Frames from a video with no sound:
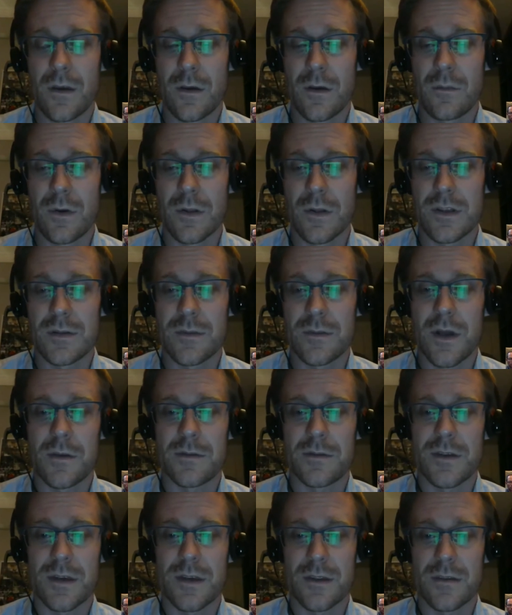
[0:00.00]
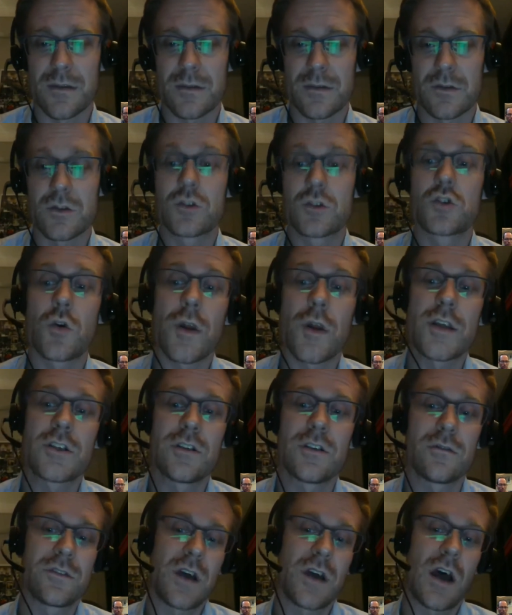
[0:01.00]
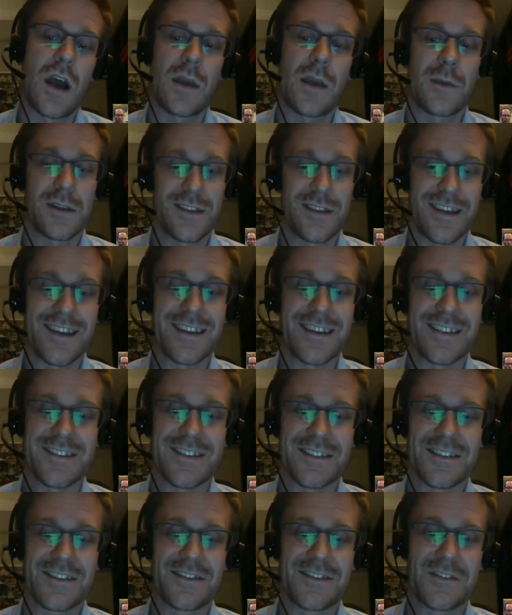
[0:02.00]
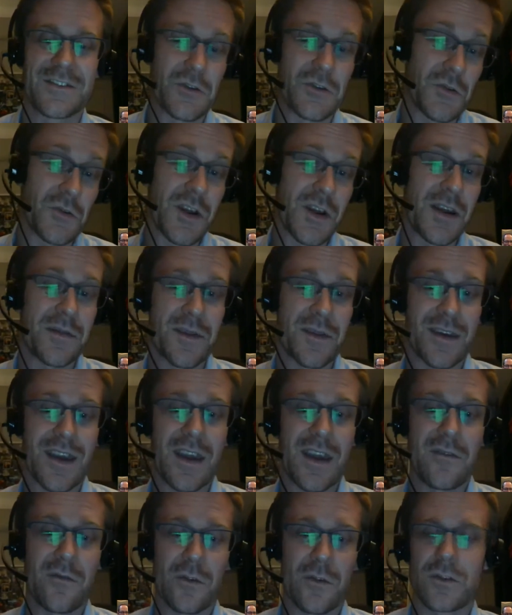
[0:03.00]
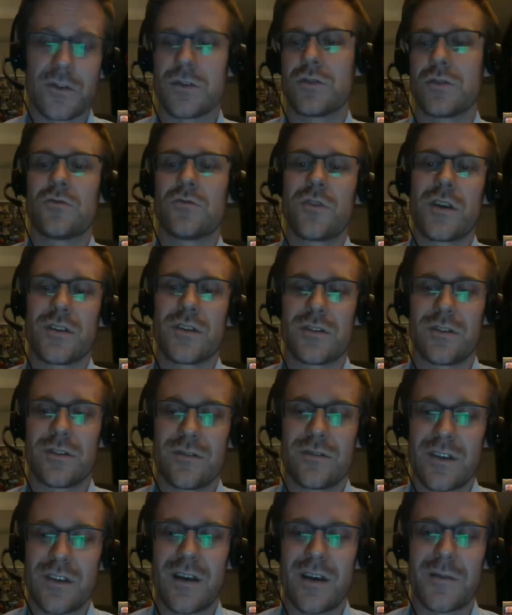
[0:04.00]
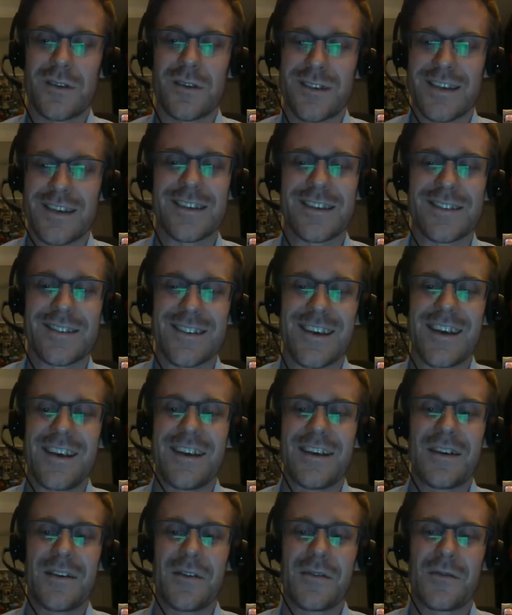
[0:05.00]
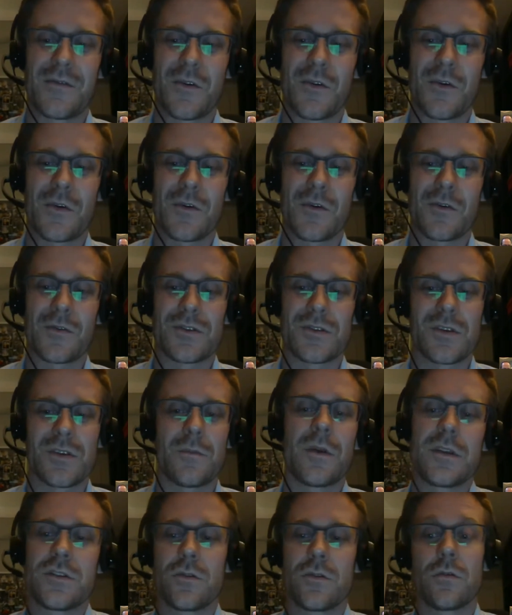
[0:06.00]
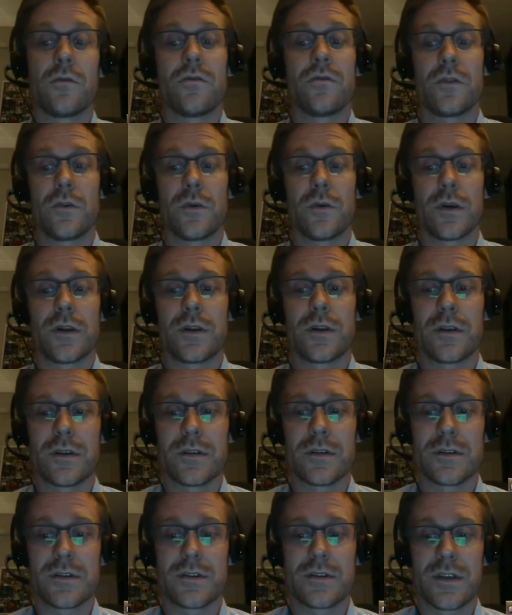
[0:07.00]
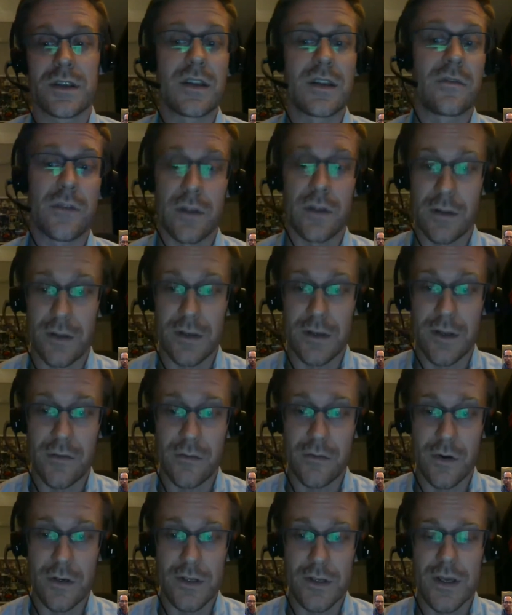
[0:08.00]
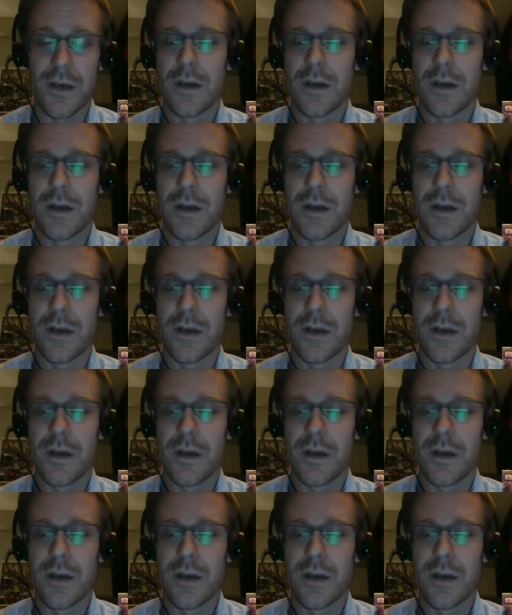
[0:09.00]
but sometimes like the duration of time it takes to create the game versus the duration of time it takes for somebody to review it is significantly different.